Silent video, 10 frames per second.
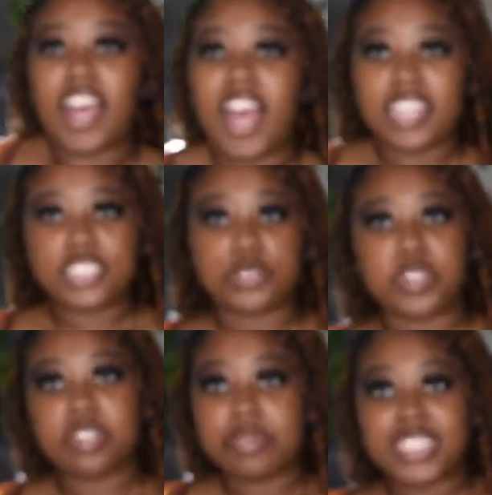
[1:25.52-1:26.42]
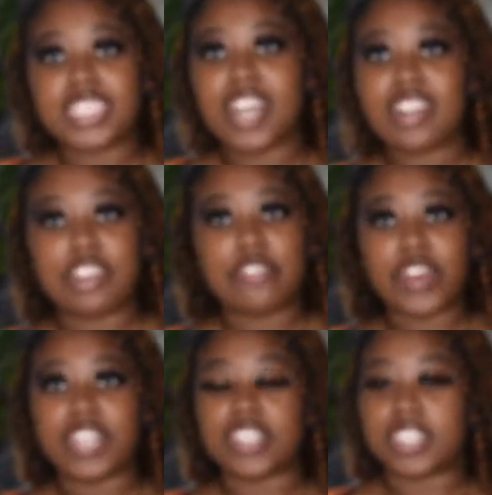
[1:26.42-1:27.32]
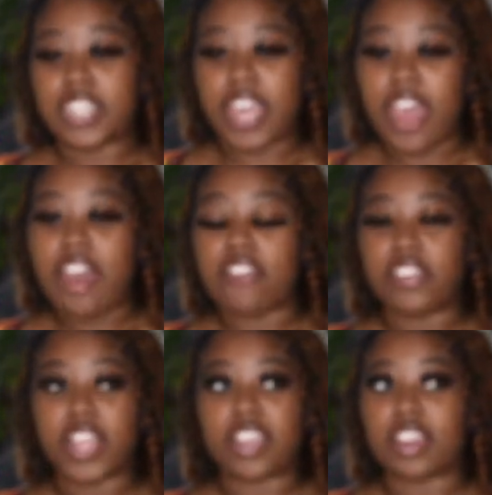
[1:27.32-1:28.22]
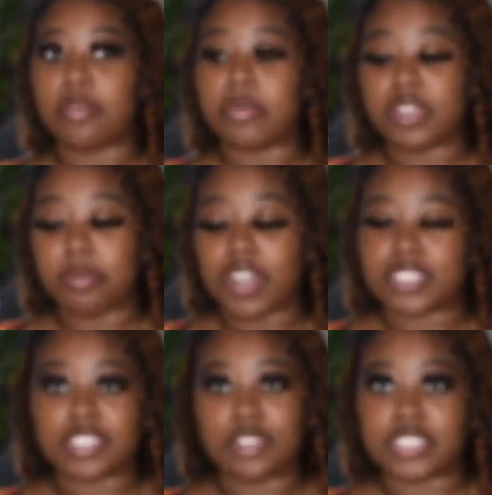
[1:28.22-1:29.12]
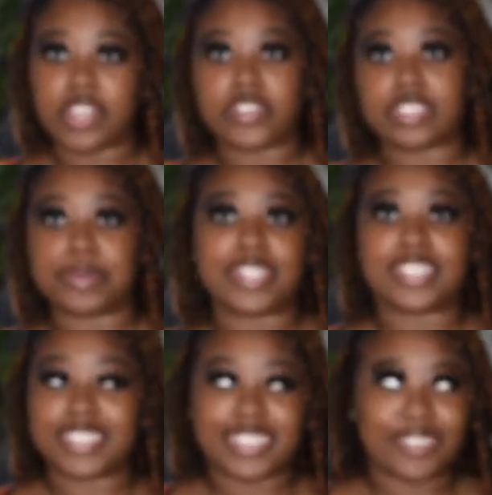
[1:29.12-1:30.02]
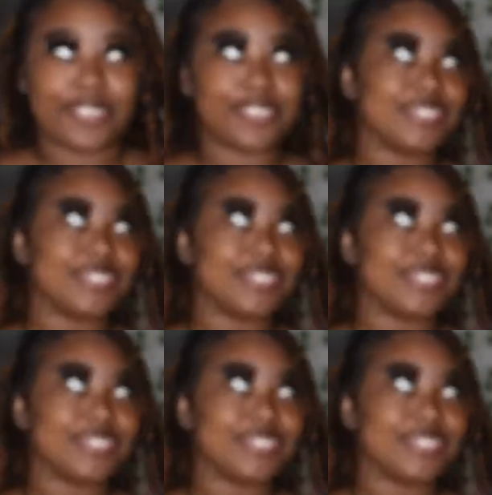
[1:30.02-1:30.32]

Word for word: I just wouldn't be Tianna if I didn't have like a big box of clothes every time I did a Shein haul.